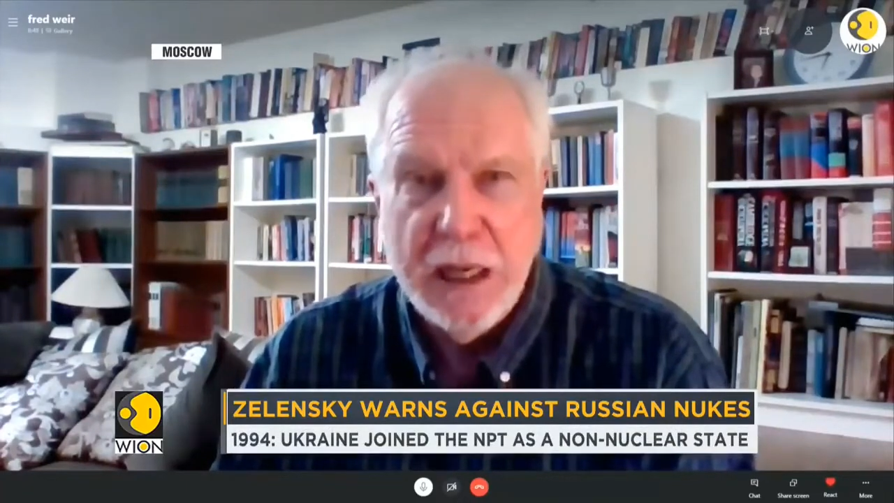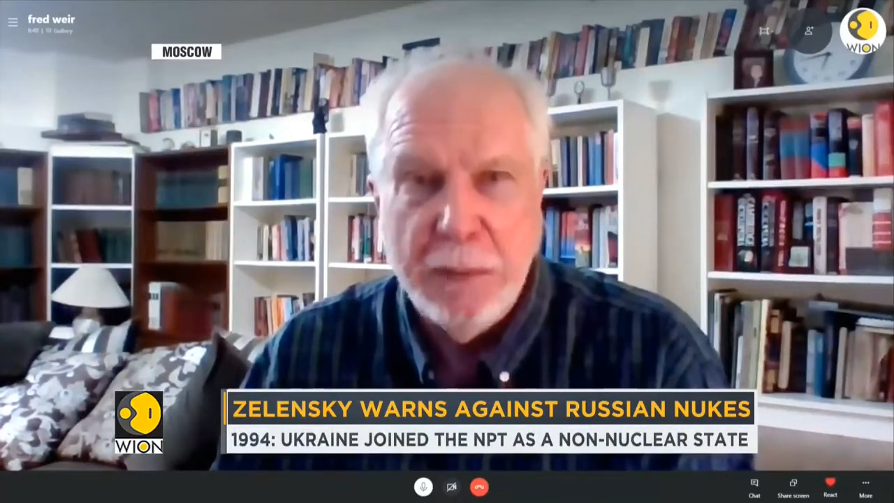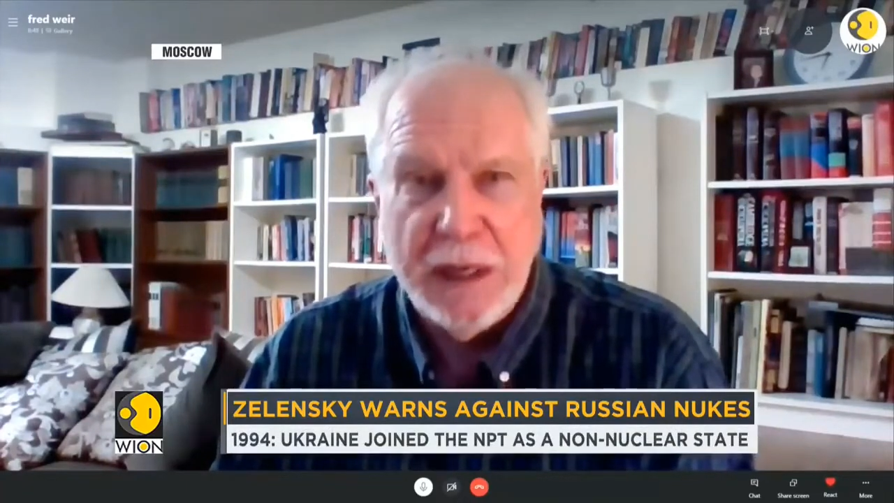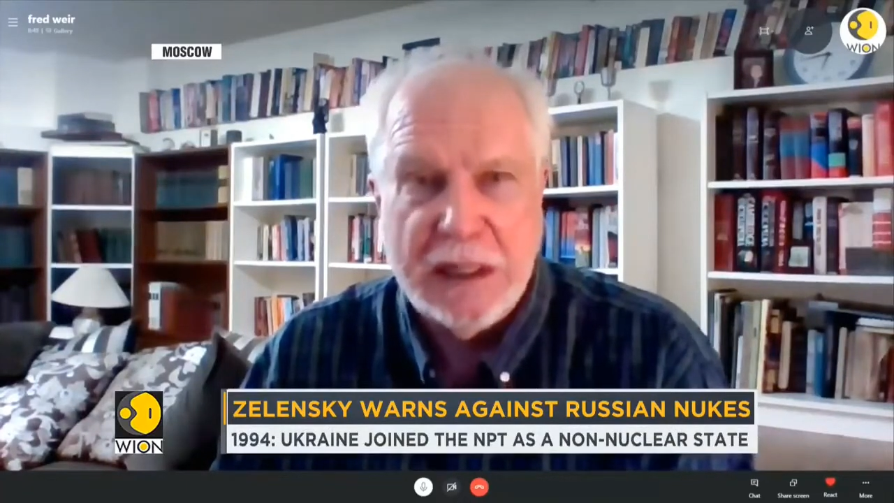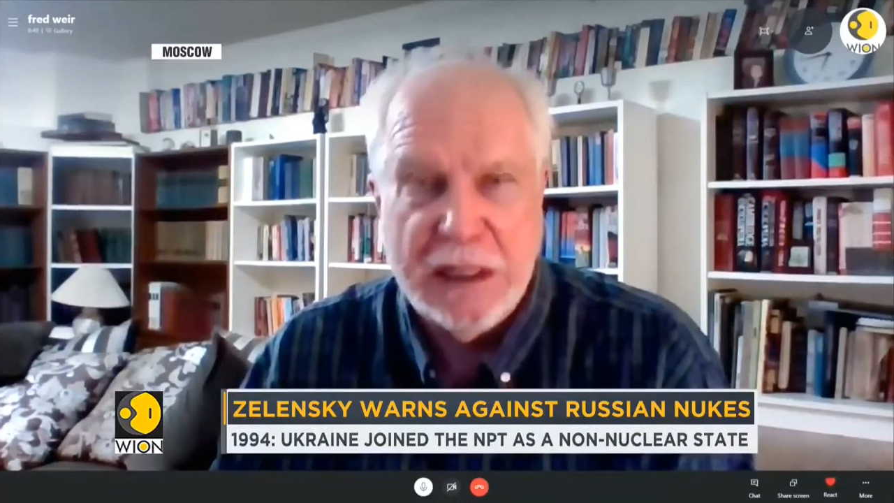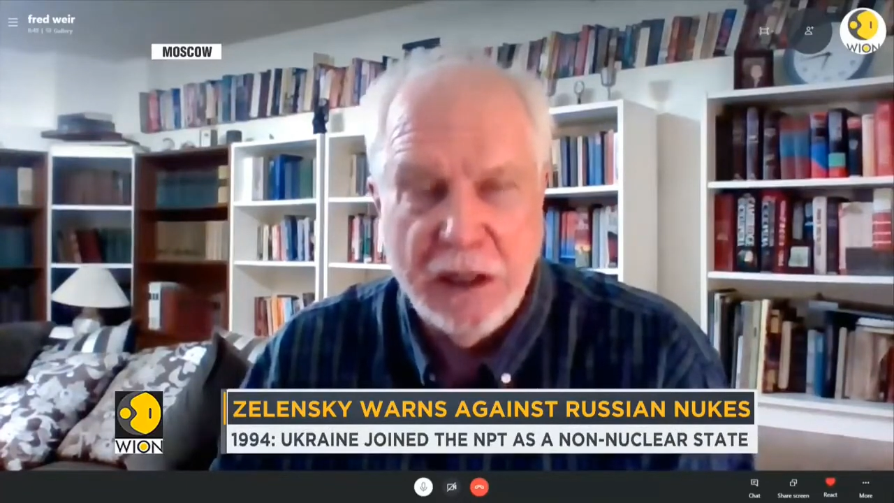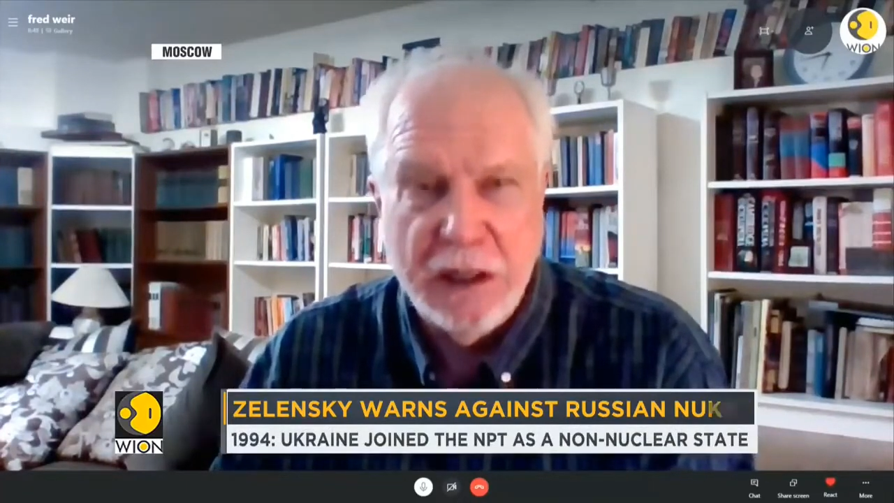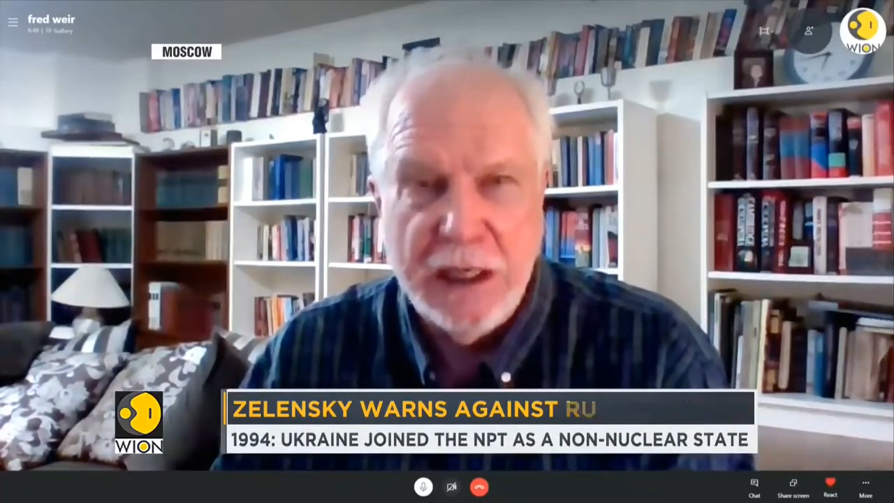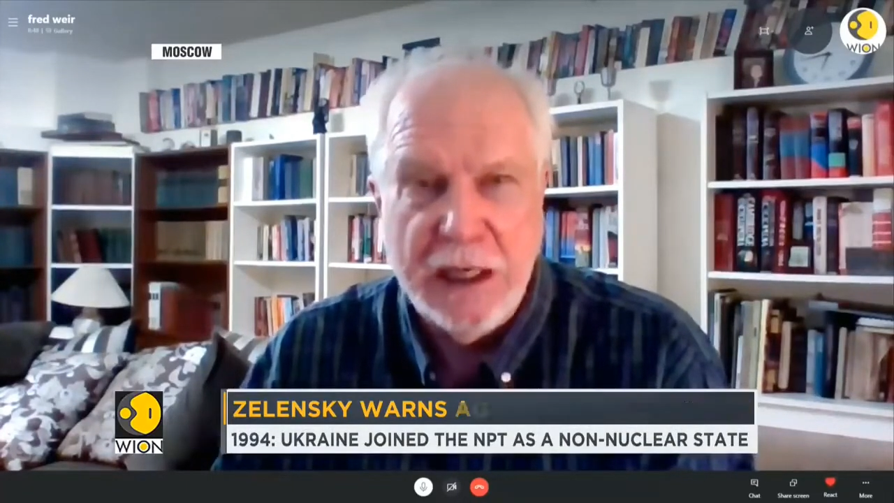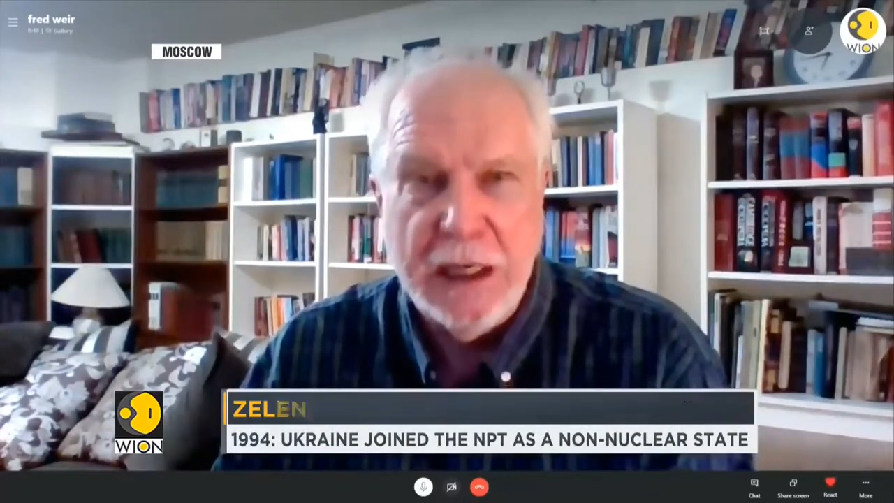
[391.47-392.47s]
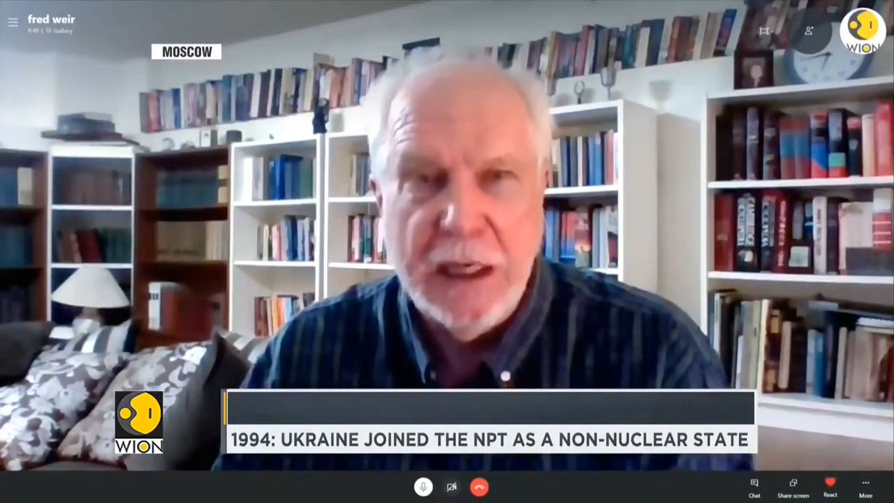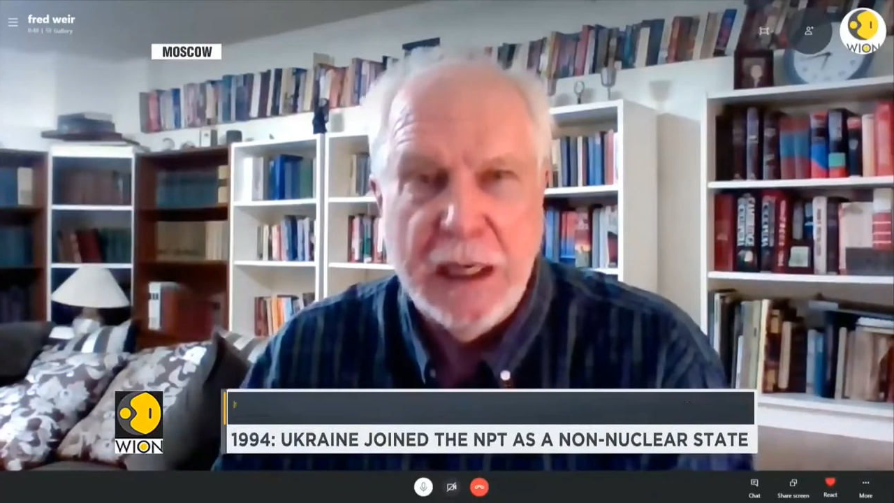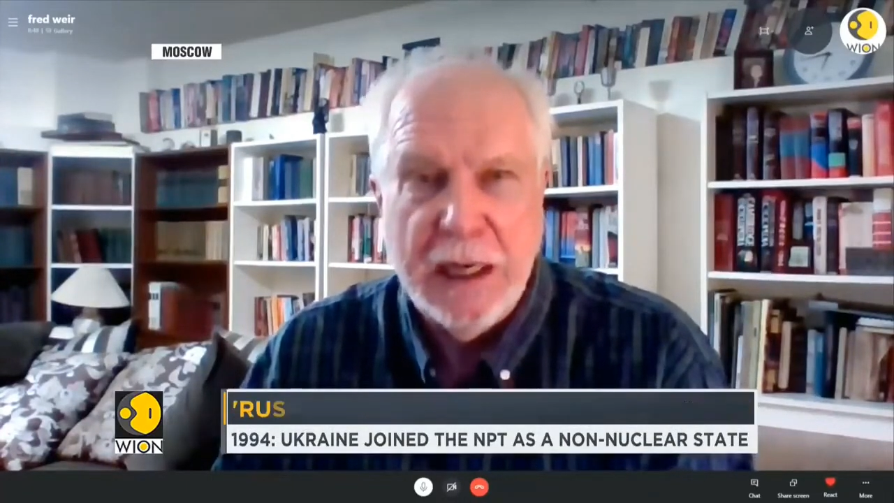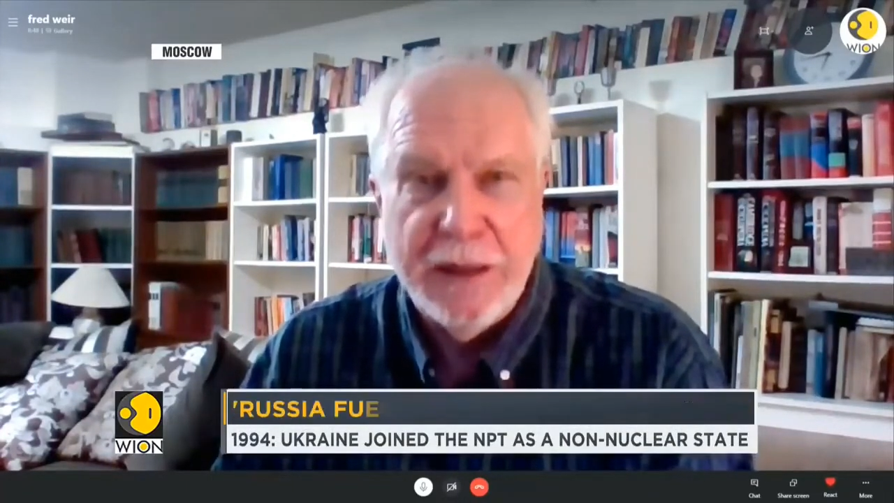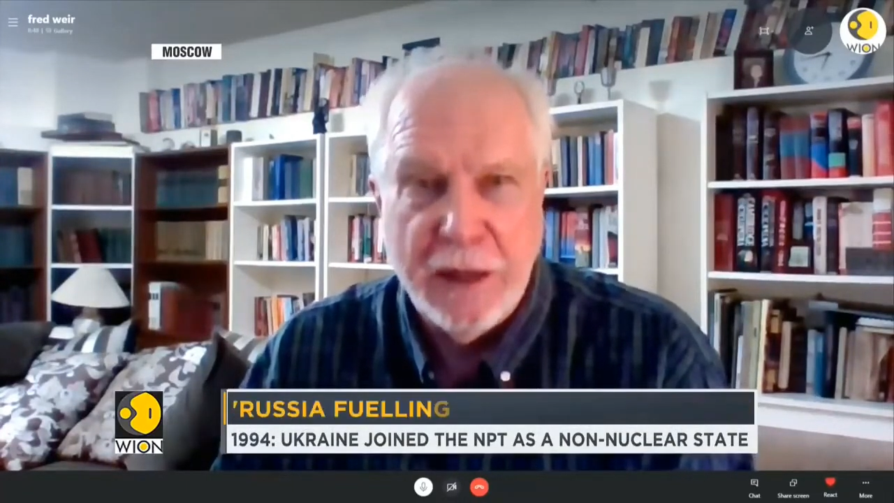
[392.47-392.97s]
But clearly,
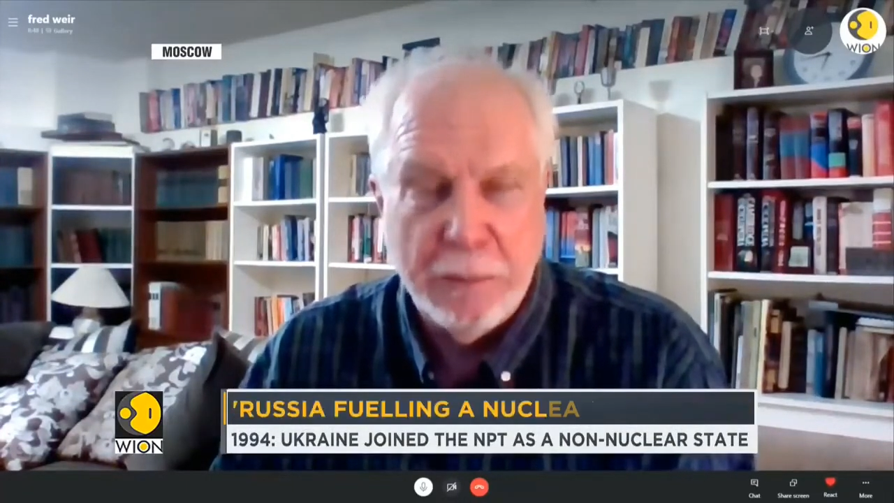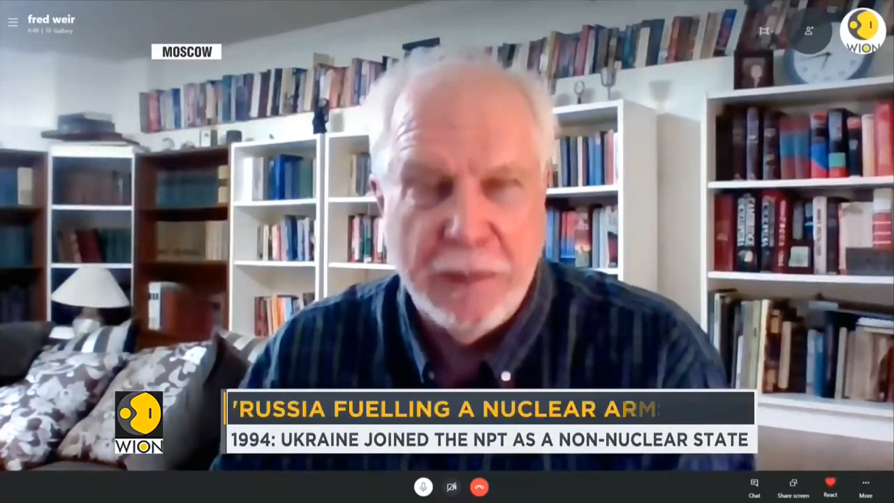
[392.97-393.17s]
their